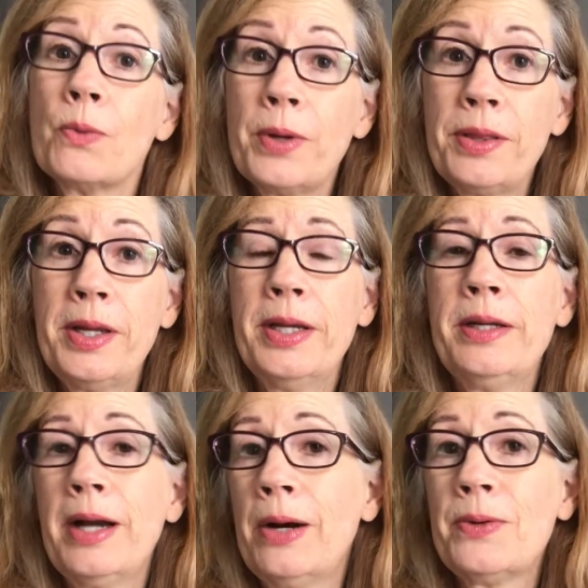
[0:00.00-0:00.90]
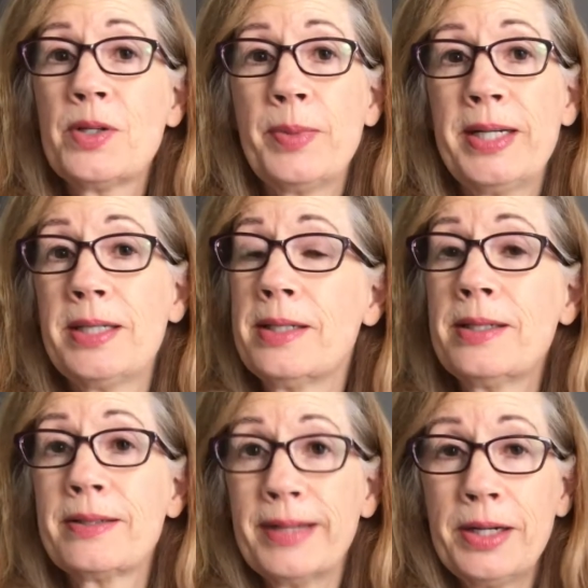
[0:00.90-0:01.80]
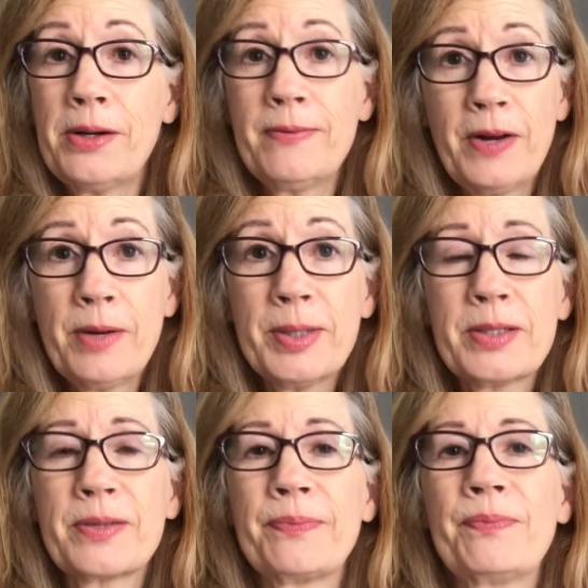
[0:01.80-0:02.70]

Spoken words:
within our spaces and our environments.